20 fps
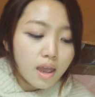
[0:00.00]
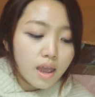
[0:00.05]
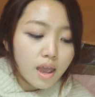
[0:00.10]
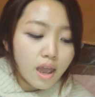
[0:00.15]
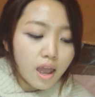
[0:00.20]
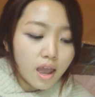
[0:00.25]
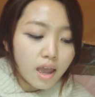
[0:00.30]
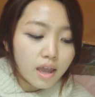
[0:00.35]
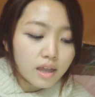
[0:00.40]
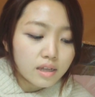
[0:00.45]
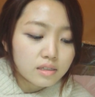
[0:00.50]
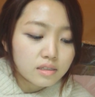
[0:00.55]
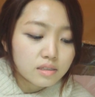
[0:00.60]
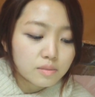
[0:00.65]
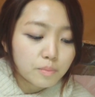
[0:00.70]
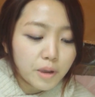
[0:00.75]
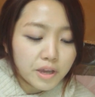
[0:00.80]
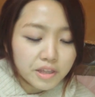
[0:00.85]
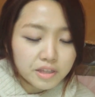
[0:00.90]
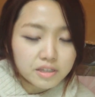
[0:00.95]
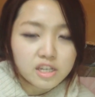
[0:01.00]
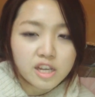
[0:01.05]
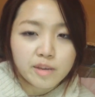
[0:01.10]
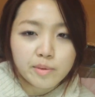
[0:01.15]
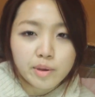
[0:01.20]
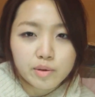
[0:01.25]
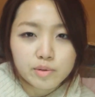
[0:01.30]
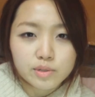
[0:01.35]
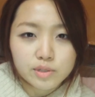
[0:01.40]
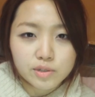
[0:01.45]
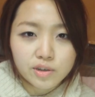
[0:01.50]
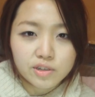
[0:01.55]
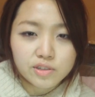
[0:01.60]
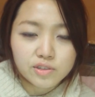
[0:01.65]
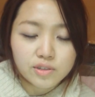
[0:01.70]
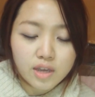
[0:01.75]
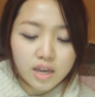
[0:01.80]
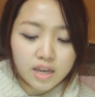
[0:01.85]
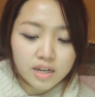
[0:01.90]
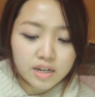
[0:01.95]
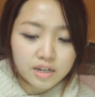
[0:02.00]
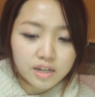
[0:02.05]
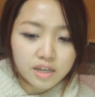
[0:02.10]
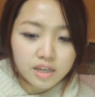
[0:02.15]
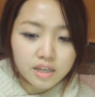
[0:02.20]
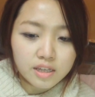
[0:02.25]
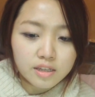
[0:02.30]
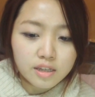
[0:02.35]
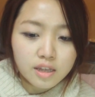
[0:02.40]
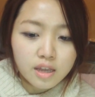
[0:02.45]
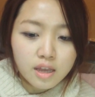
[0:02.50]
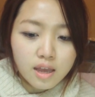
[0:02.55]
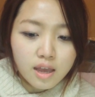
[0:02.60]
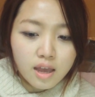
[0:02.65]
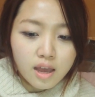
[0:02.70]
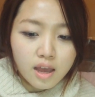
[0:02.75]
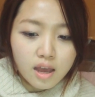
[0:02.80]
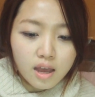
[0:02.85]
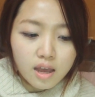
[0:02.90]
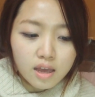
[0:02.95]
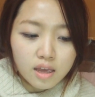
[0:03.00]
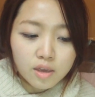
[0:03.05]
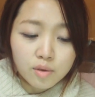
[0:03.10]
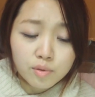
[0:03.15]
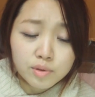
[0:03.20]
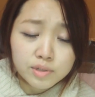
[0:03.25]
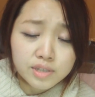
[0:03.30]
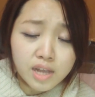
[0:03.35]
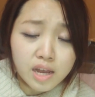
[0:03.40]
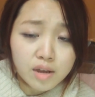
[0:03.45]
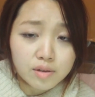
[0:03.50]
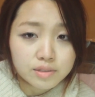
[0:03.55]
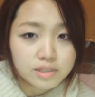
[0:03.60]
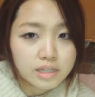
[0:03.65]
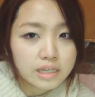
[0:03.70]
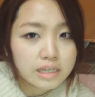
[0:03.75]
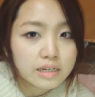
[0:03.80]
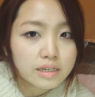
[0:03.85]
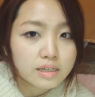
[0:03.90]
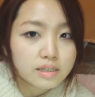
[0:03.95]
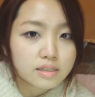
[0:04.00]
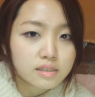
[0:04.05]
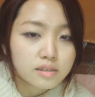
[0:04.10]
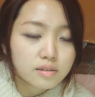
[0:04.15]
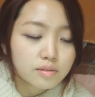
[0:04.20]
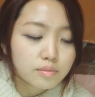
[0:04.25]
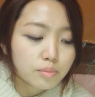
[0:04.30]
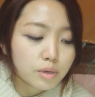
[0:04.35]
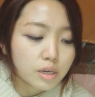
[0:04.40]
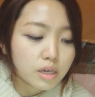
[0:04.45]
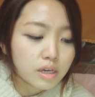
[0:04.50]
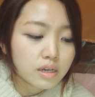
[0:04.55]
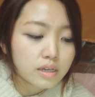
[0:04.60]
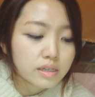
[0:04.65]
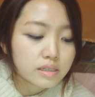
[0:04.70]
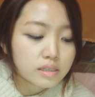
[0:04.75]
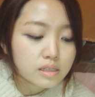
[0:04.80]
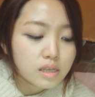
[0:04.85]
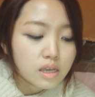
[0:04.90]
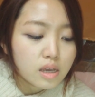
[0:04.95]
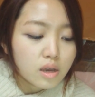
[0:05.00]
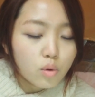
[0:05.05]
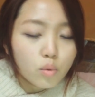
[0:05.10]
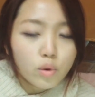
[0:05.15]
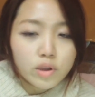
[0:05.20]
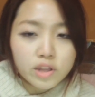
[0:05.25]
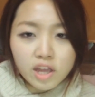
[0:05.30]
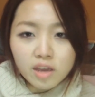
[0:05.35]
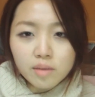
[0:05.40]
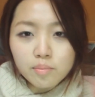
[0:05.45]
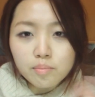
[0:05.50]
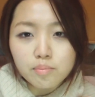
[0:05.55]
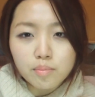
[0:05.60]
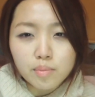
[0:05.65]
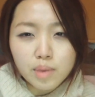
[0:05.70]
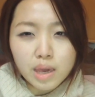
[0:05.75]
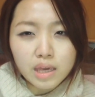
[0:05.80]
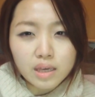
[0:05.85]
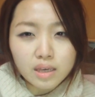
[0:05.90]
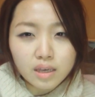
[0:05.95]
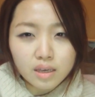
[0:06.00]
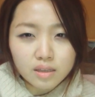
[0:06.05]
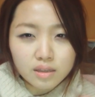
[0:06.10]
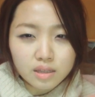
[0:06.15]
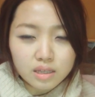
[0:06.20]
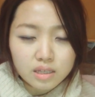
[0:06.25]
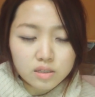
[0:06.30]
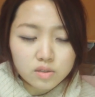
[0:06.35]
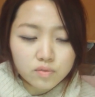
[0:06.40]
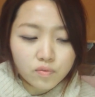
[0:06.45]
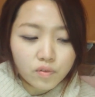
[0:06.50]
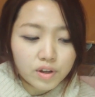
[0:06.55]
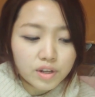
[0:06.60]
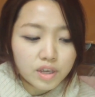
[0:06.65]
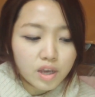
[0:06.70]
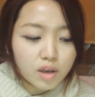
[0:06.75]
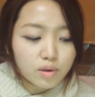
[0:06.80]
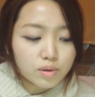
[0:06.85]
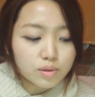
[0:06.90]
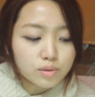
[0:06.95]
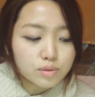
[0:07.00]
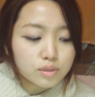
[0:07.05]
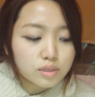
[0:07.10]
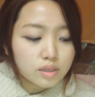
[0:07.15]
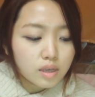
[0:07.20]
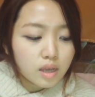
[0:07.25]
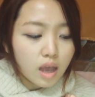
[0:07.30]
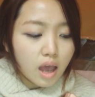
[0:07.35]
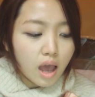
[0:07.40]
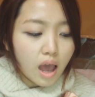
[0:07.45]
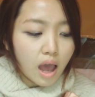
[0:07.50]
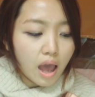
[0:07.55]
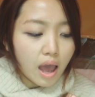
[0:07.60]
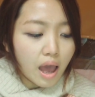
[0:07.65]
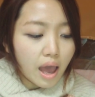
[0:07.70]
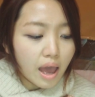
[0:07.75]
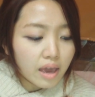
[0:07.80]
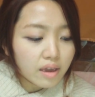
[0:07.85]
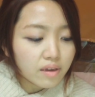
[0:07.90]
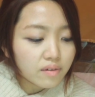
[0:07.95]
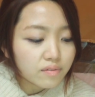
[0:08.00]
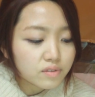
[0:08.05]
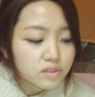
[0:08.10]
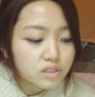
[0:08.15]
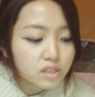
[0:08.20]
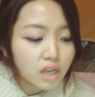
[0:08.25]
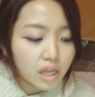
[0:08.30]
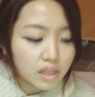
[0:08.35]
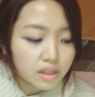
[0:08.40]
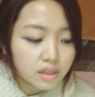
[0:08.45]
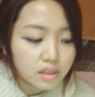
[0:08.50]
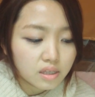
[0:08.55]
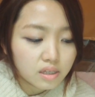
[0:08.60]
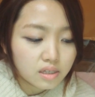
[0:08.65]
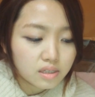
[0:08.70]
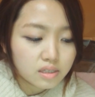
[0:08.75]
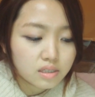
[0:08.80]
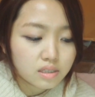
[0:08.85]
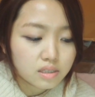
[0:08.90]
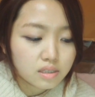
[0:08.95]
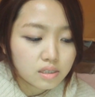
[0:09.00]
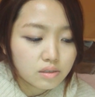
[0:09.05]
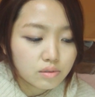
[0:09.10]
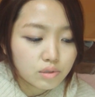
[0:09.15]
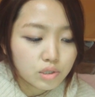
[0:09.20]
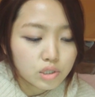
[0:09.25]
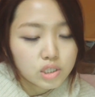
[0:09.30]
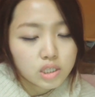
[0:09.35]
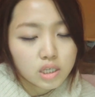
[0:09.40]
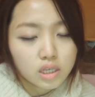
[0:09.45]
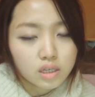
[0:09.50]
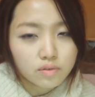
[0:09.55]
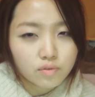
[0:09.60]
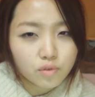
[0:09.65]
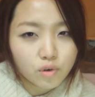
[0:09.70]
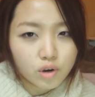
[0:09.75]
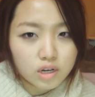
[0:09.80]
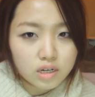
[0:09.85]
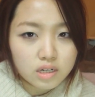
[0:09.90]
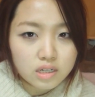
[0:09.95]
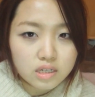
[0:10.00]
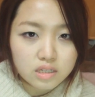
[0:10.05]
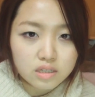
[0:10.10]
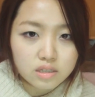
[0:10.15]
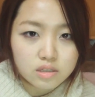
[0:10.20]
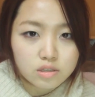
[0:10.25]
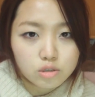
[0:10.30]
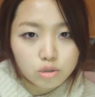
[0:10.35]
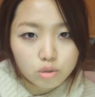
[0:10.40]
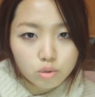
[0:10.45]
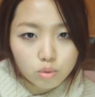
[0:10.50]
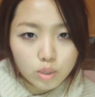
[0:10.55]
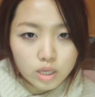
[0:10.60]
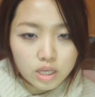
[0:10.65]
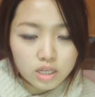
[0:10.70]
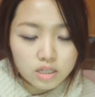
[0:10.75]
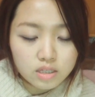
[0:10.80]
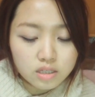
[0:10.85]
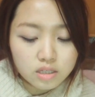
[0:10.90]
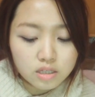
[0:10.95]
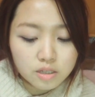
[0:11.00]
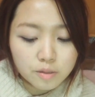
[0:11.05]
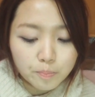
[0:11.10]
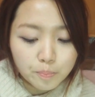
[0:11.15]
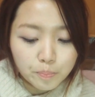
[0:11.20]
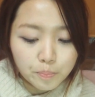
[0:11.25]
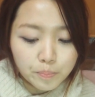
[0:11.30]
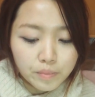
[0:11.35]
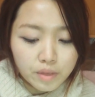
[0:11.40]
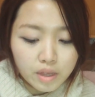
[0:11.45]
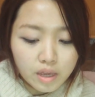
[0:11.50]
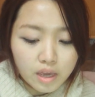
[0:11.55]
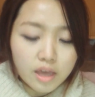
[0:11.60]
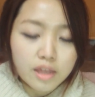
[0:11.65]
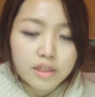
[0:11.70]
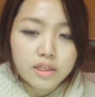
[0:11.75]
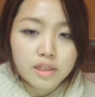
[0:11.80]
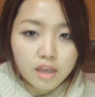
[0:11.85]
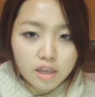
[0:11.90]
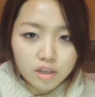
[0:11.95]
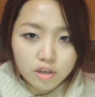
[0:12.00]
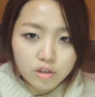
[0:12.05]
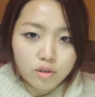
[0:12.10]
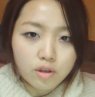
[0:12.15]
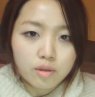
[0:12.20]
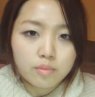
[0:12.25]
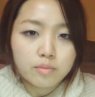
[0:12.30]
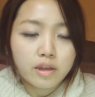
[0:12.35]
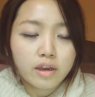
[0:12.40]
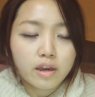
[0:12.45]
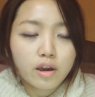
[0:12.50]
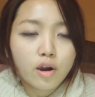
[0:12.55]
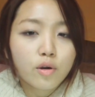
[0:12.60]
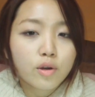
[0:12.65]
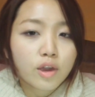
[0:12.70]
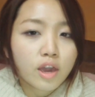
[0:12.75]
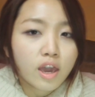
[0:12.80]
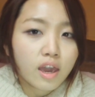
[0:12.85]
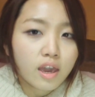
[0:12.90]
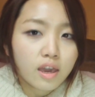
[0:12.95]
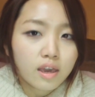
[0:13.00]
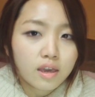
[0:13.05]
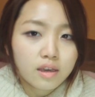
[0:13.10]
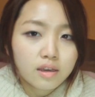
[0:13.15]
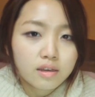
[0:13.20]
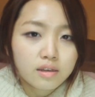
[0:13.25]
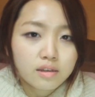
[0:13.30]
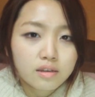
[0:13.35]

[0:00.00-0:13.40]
and by the time I was going to edit it, it was outdated because when I'm making these videos, I've done this routine for at least 2 weeks, and then I'm like, okay,